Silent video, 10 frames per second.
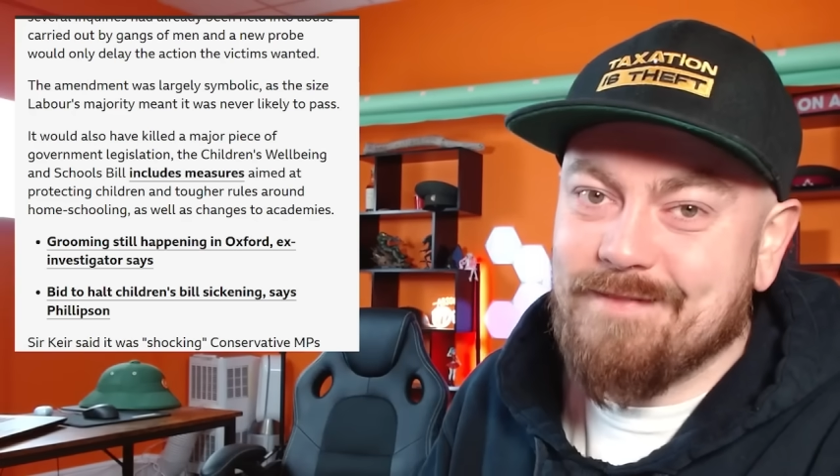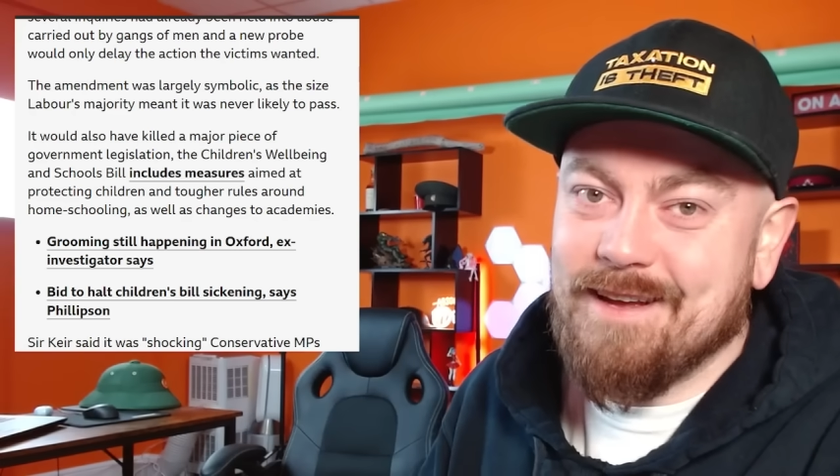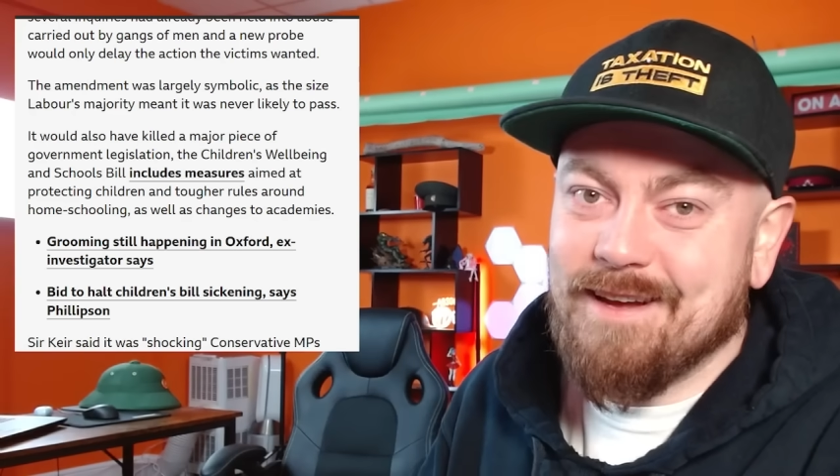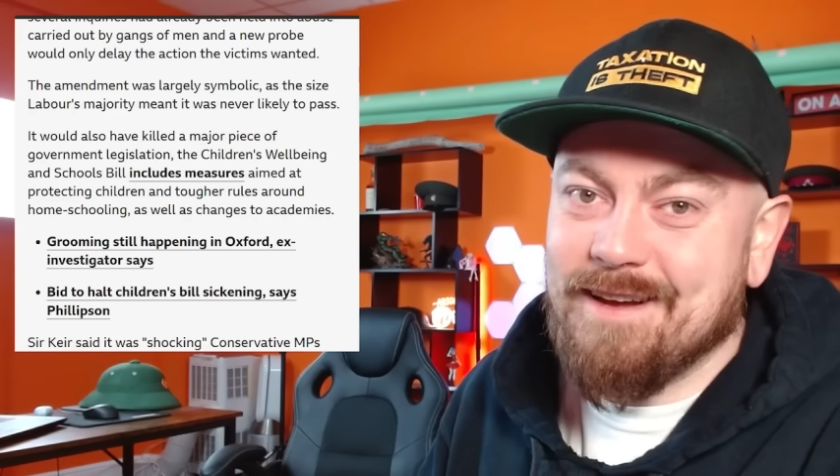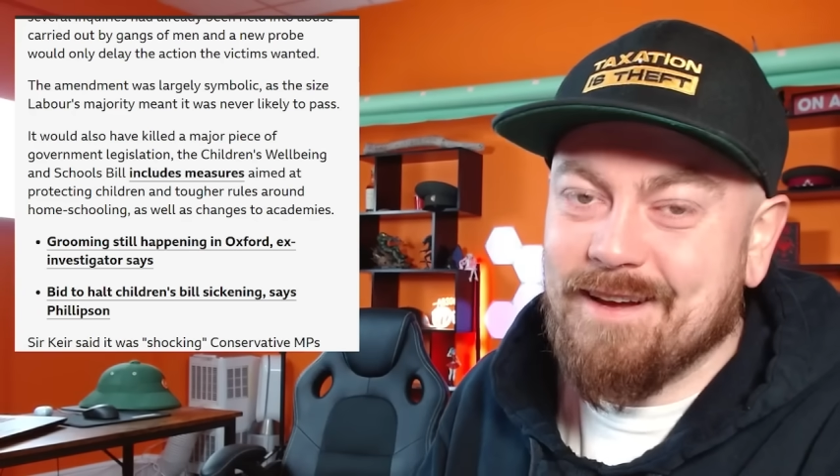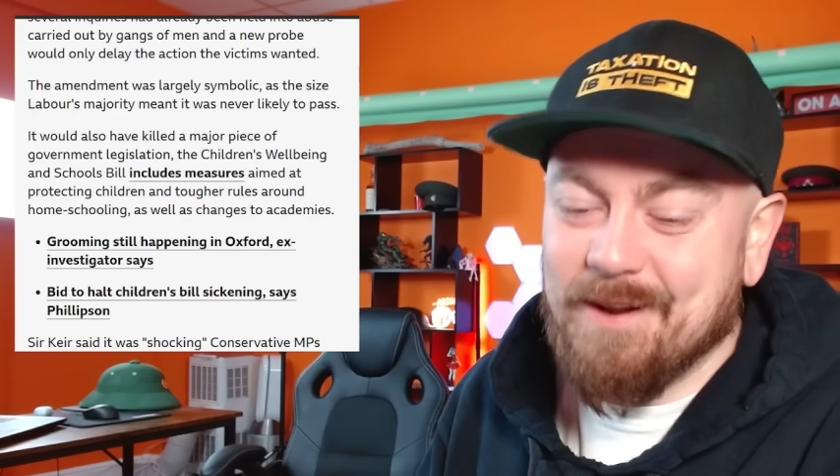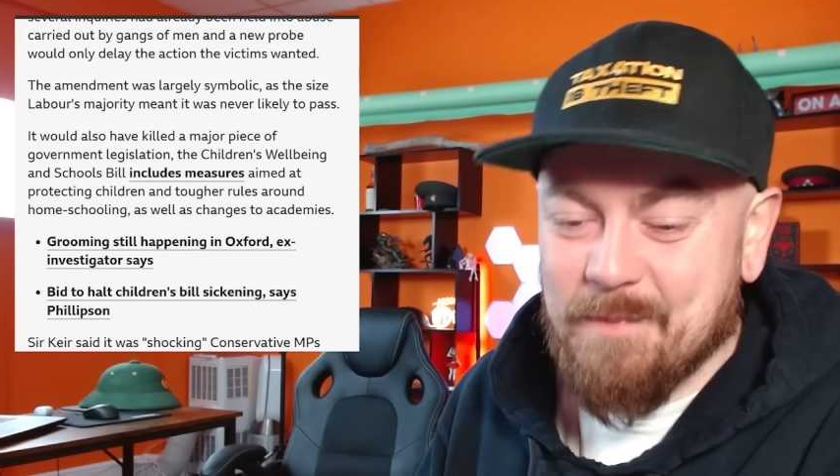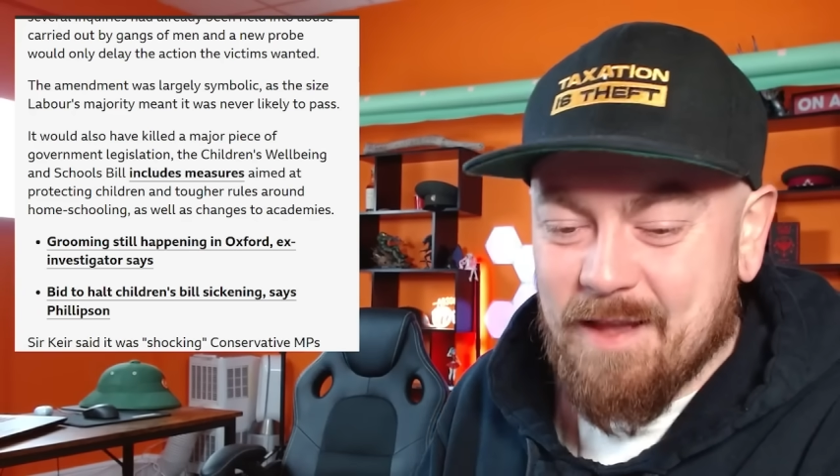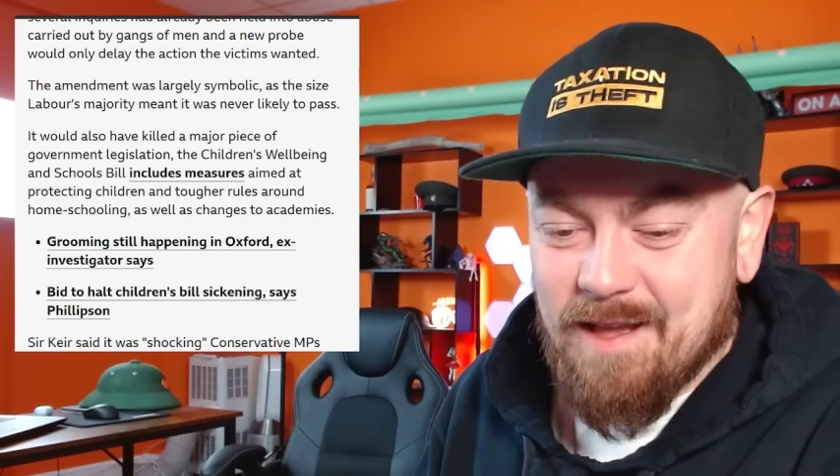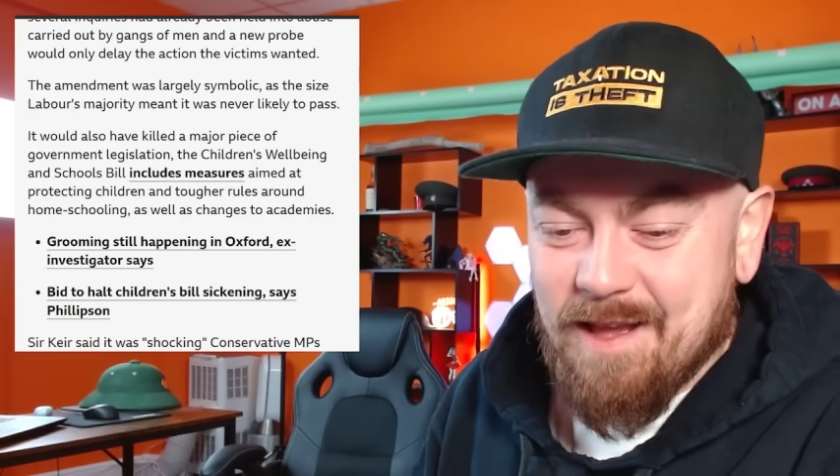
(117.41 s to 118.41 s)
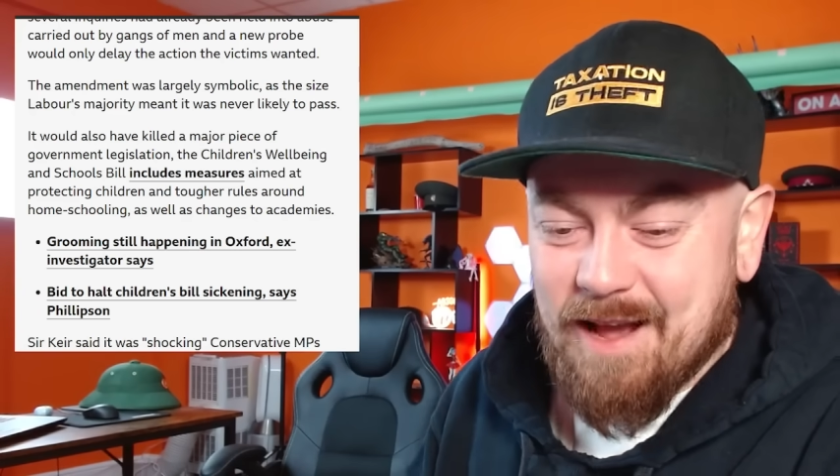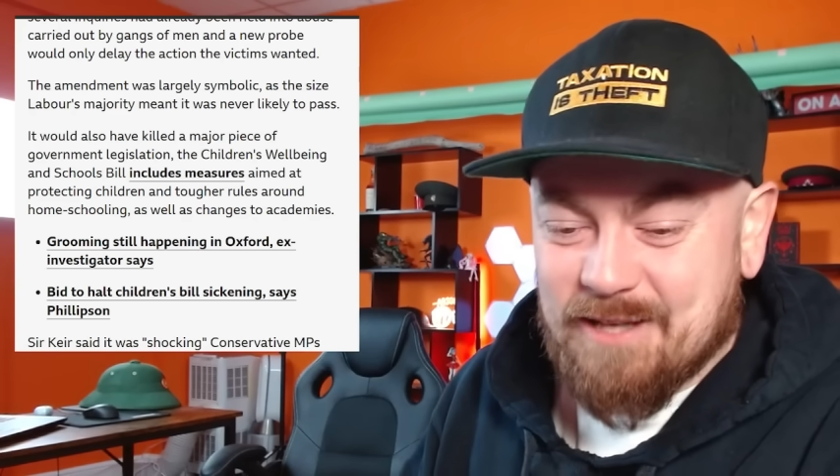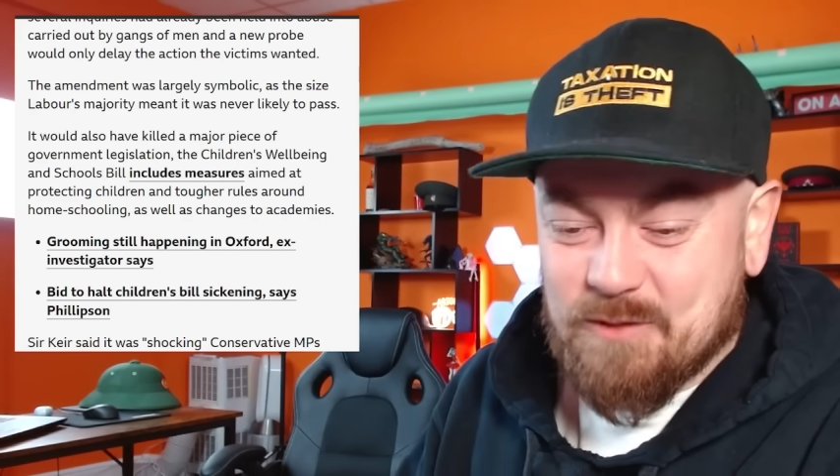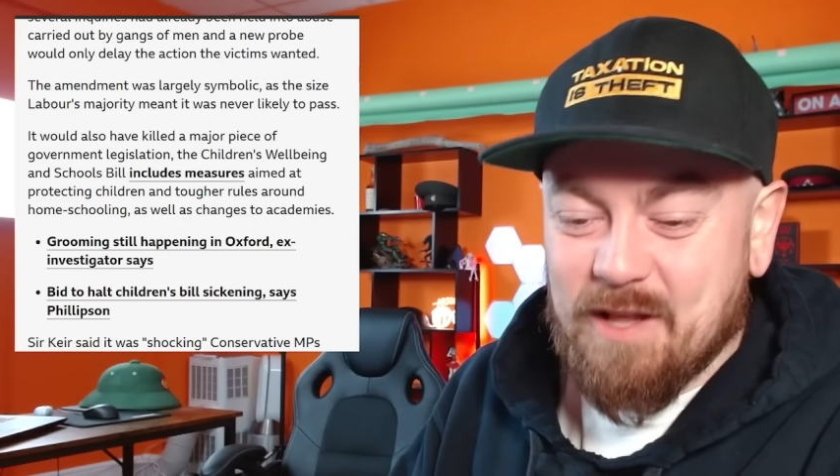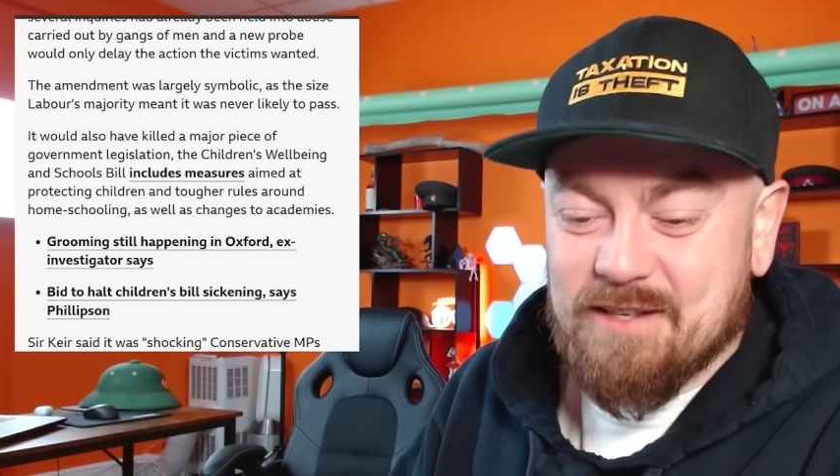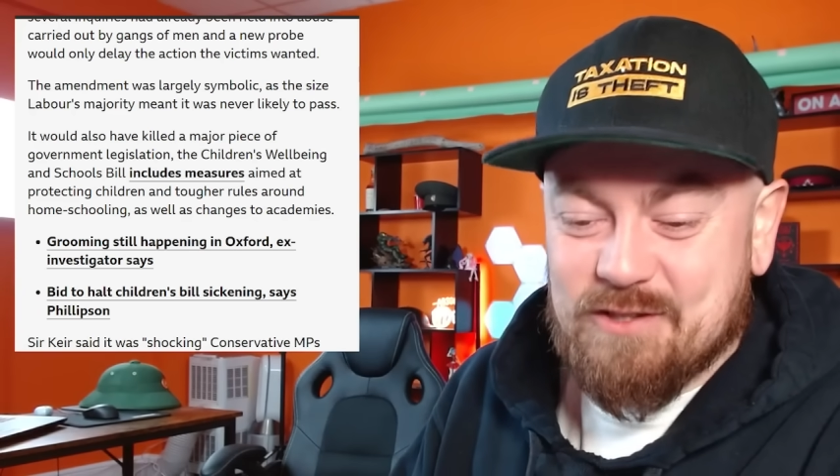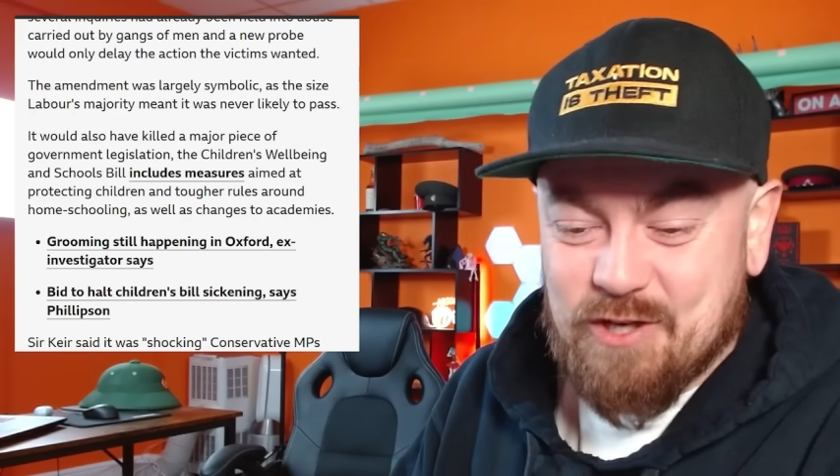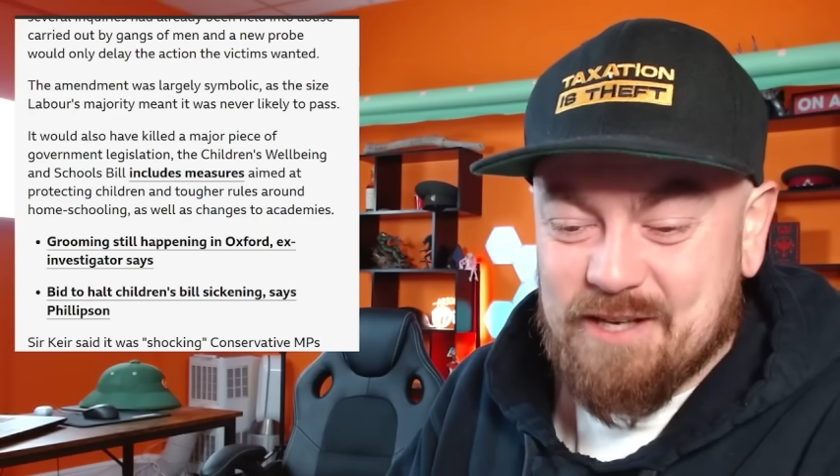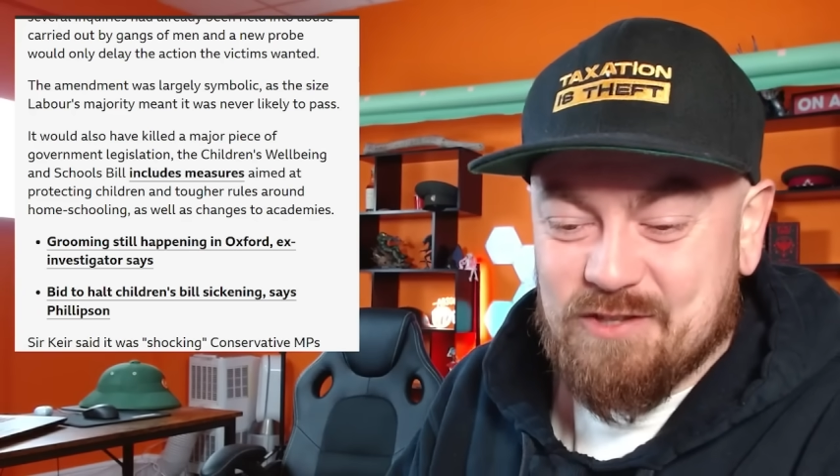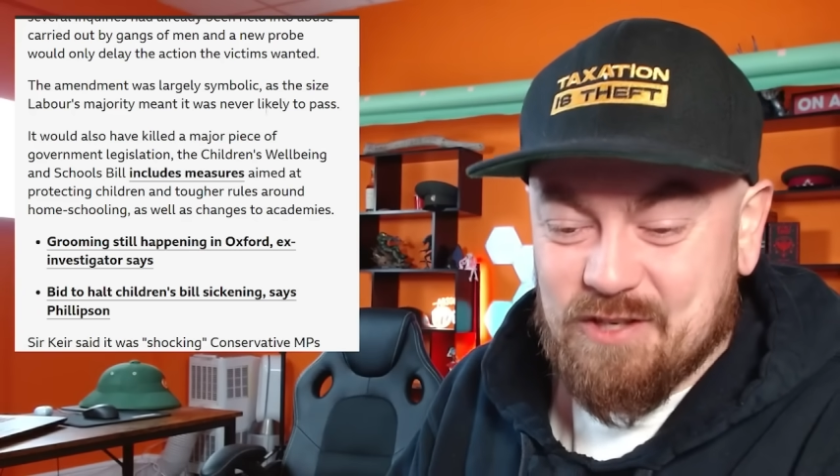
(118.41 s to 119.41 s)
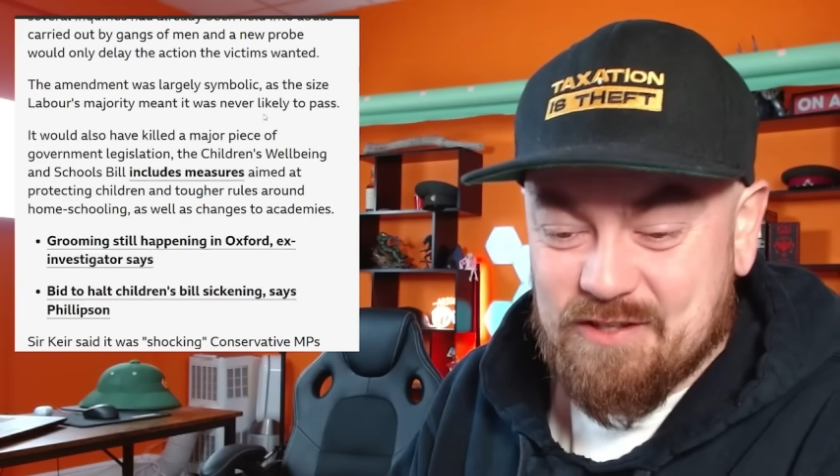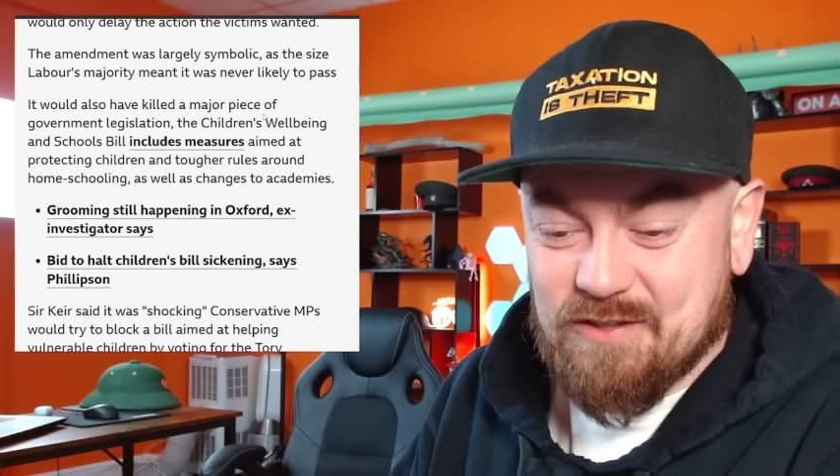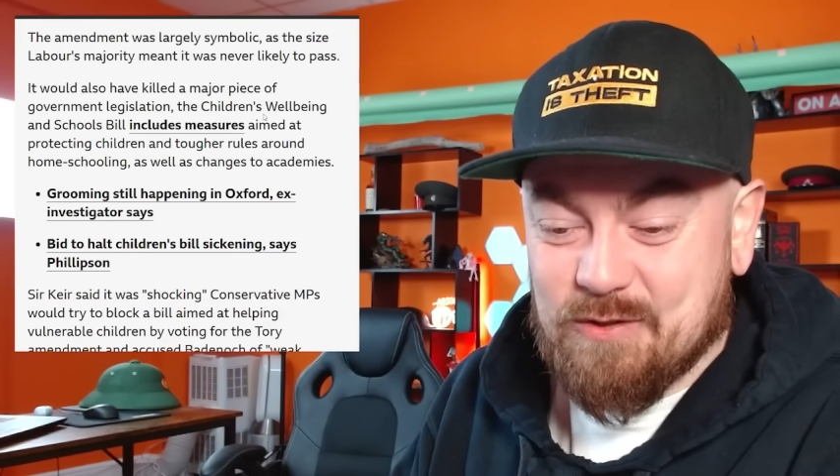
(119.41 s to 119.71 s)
as well as changes to